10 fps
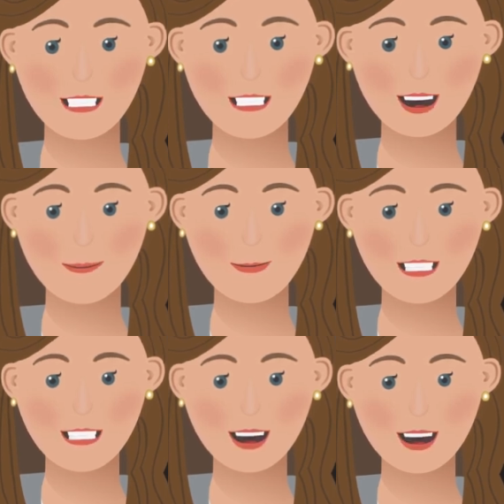So,
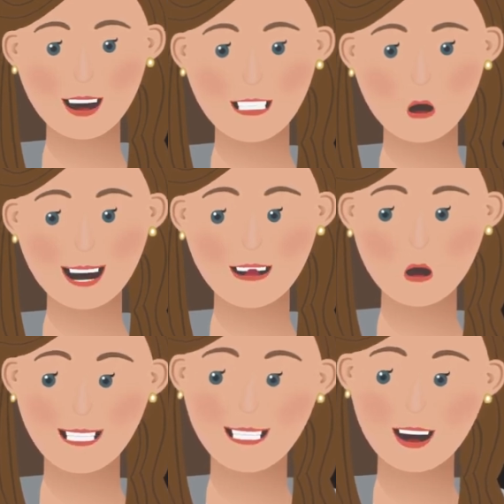say that for a
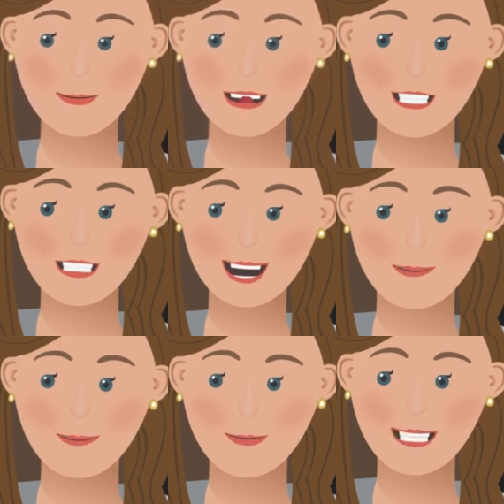30-day billing cycle,
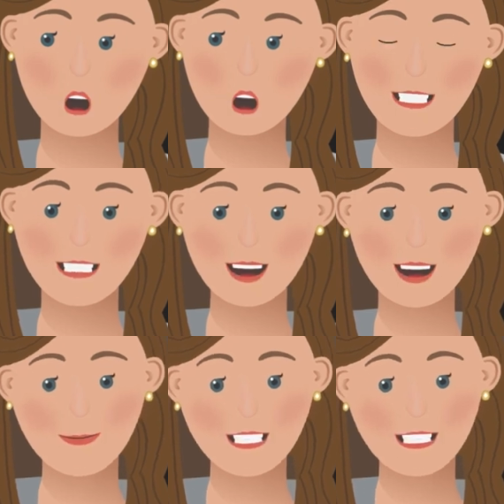you had an
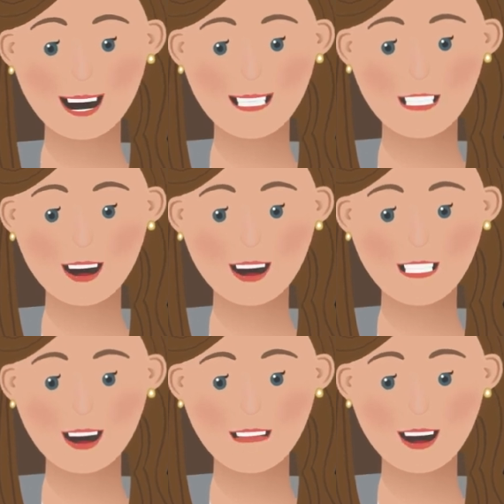average daily balance
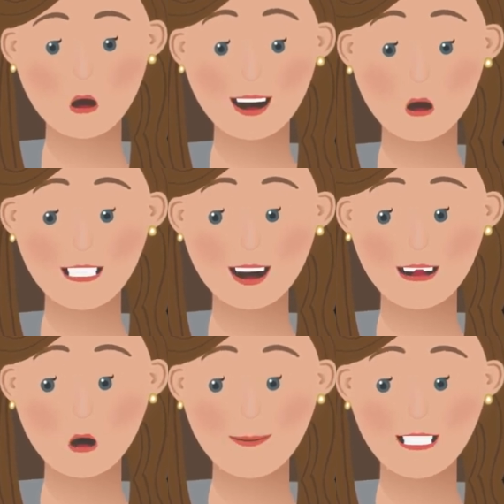of
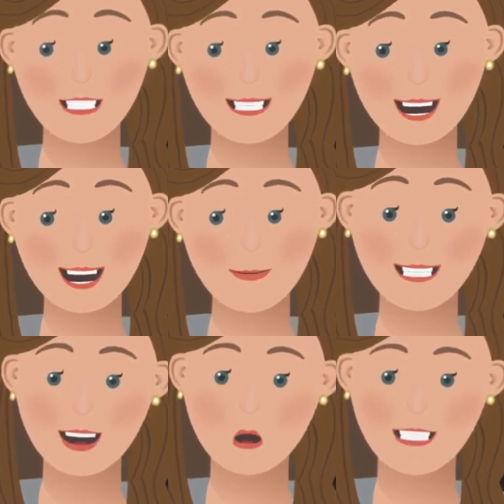$400 and an
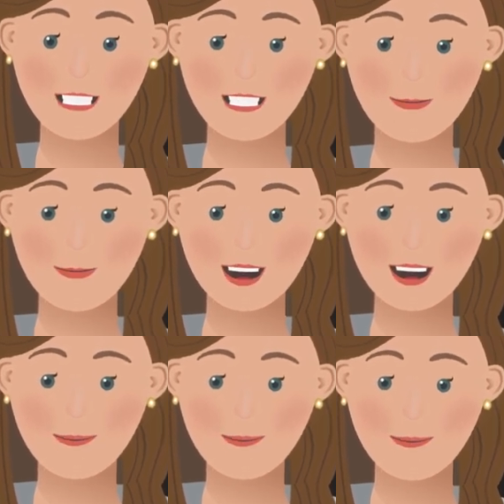APR of 20%.
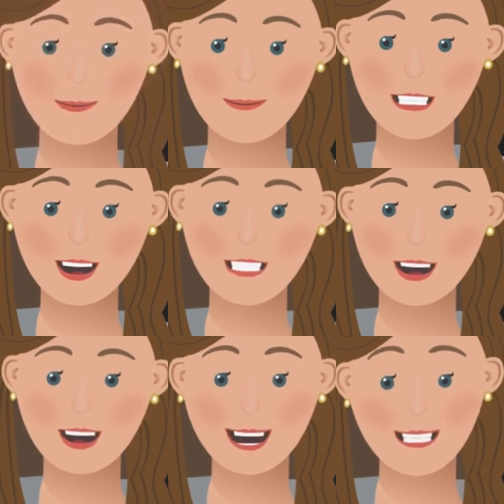Your
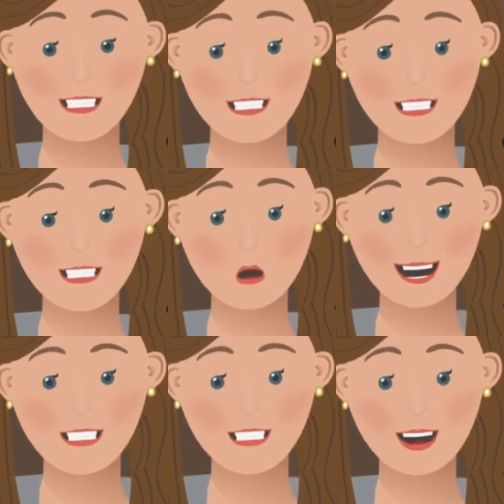daily interest rate
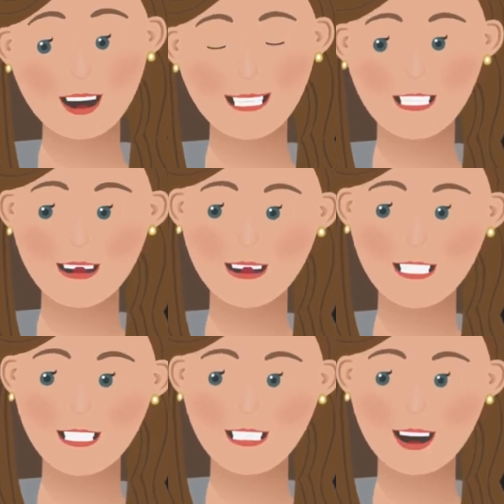would be
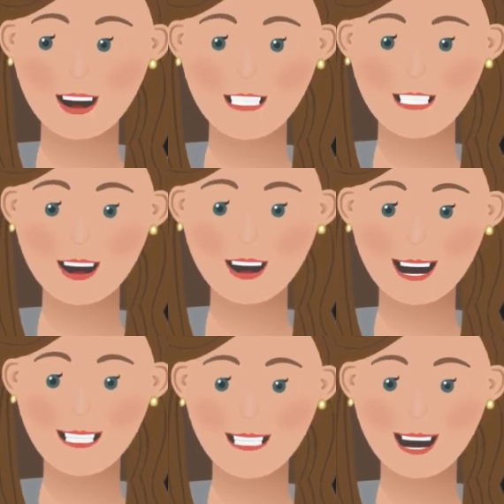20%
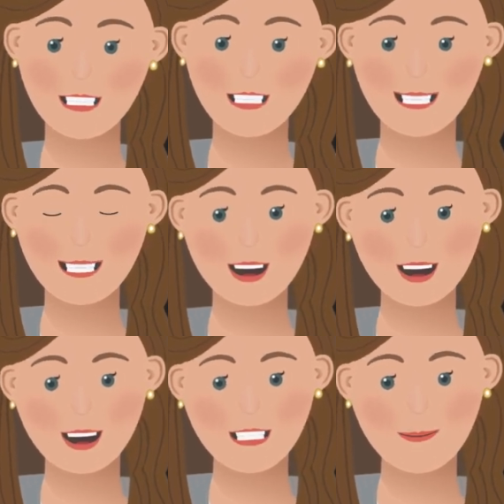divided by
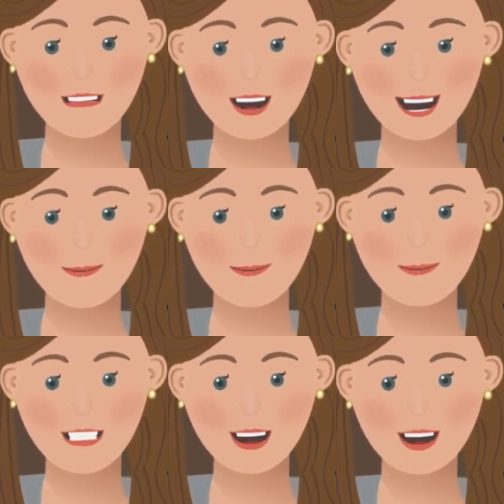365,
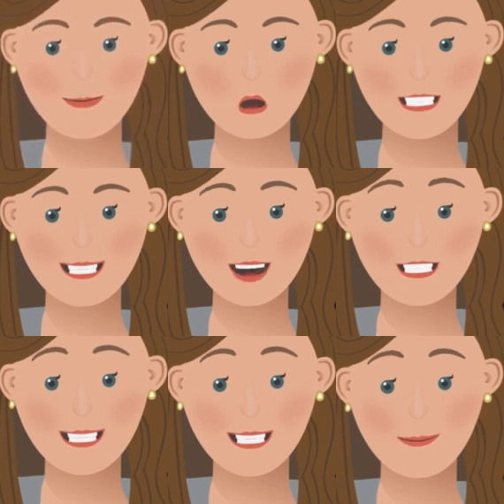the number of days in a
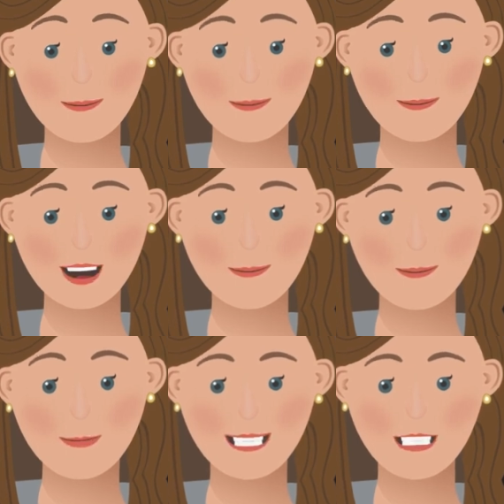year, which
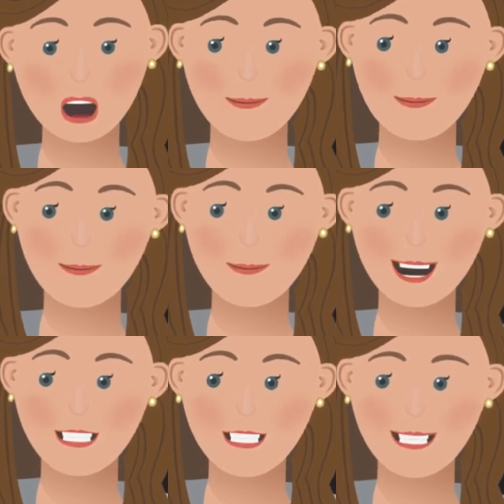equals
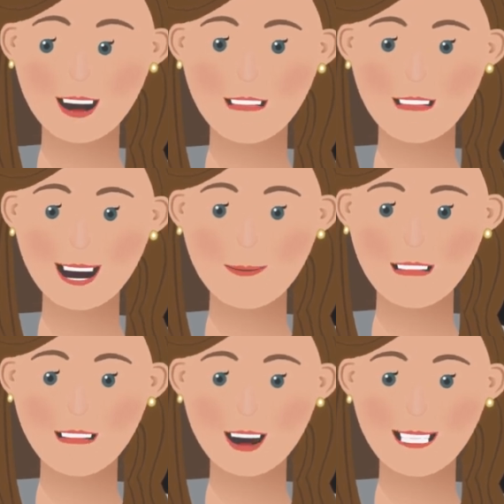
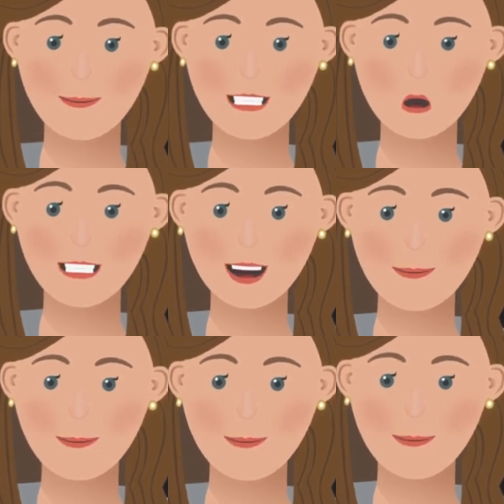0.0548%.
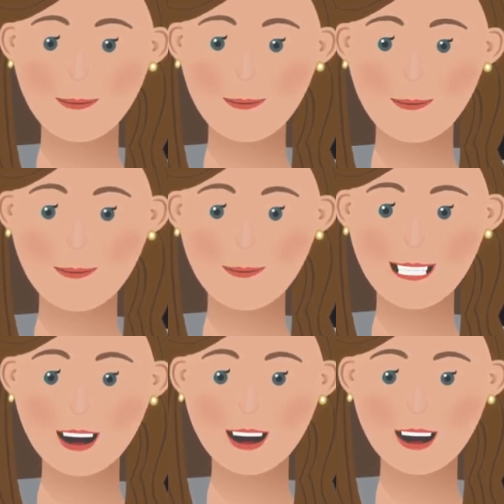The
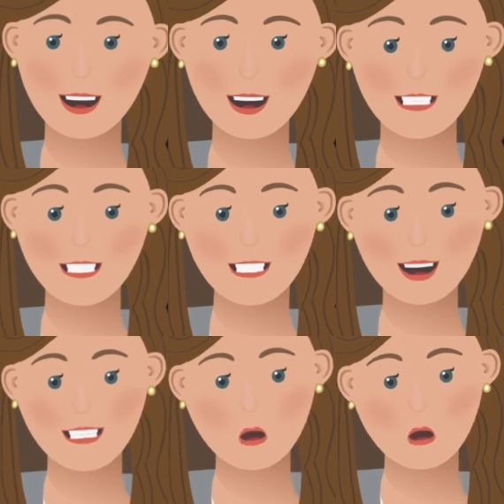amount of interest
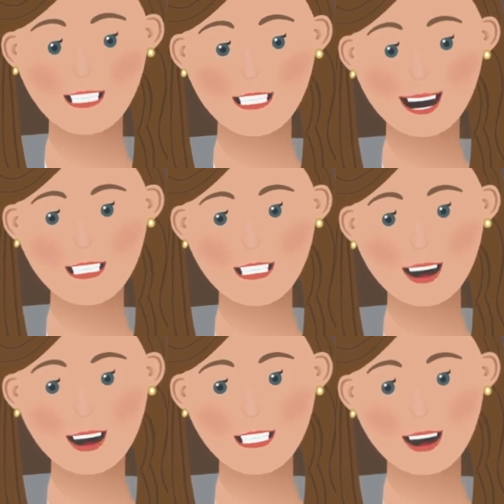you would be charged for
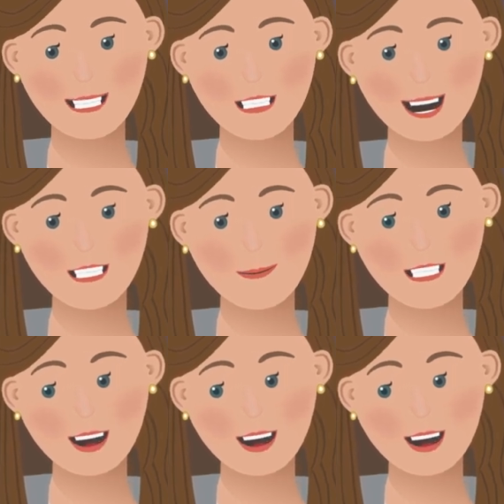that billing cycle